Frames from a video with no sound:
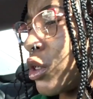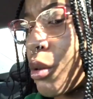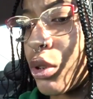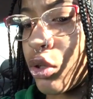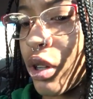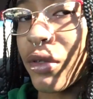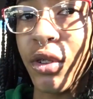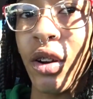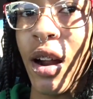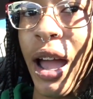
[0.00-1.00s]
So I'm just trying to
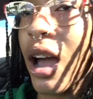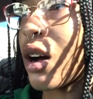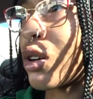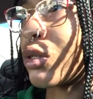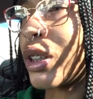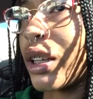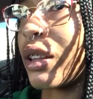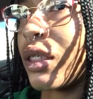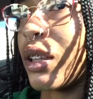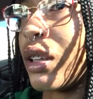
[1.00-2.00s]
figure out how
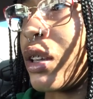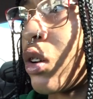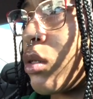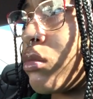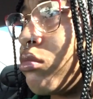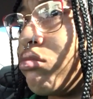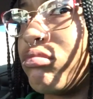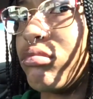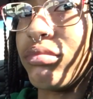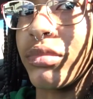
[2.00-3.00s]
did the
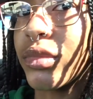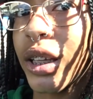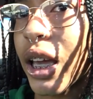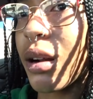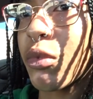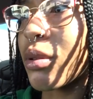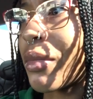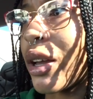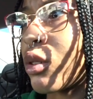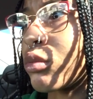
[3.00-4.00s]
camera
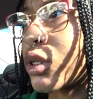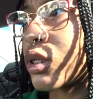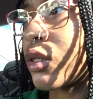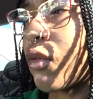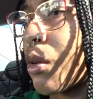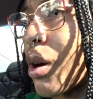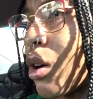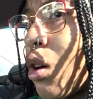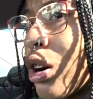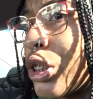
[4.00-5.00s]
mount for
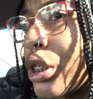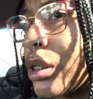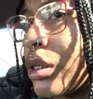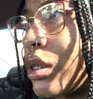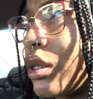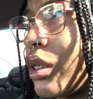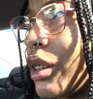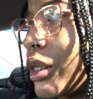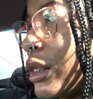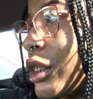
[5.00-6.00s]
my car just
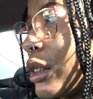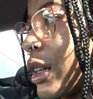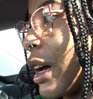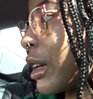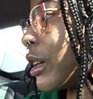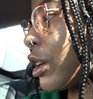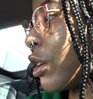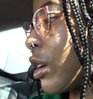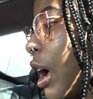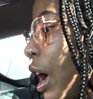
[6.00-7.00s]
is just not in
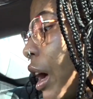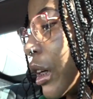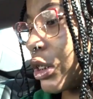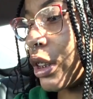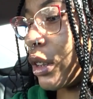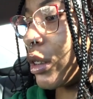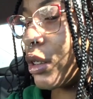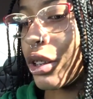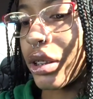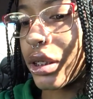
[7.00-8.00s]
here. I checked
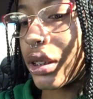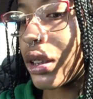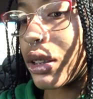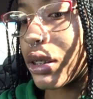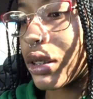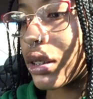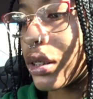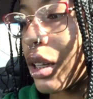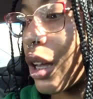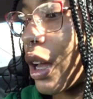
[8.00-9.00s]
under the
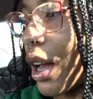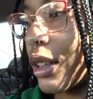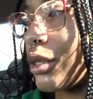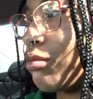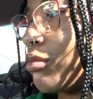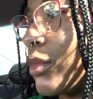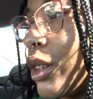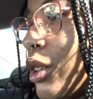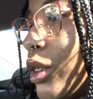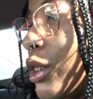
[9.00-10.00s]
seats. I
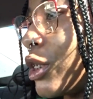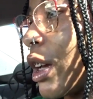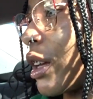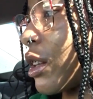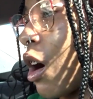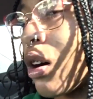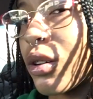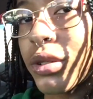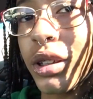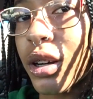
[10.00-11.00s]
literally checked
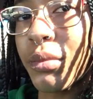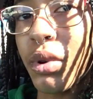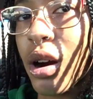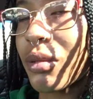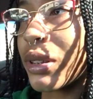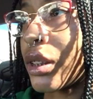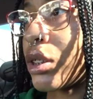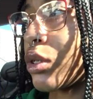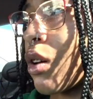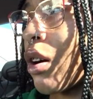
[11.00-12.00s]
all the compartments in
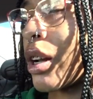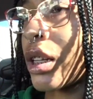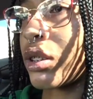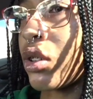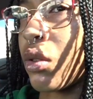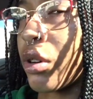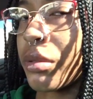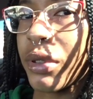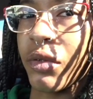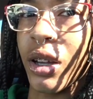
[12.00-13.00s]
his car and it's nowhere
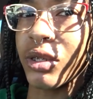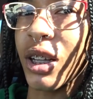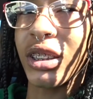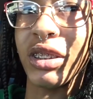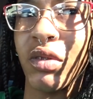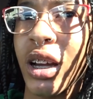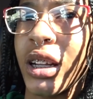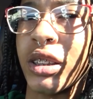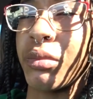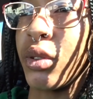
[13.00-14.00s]
to be found. So I just
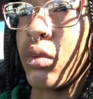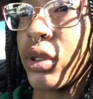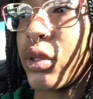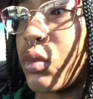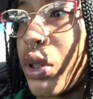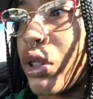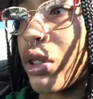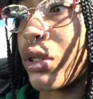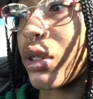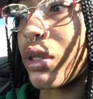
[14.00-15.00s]
find that to be really
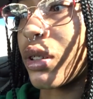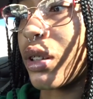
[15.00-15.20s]
weird.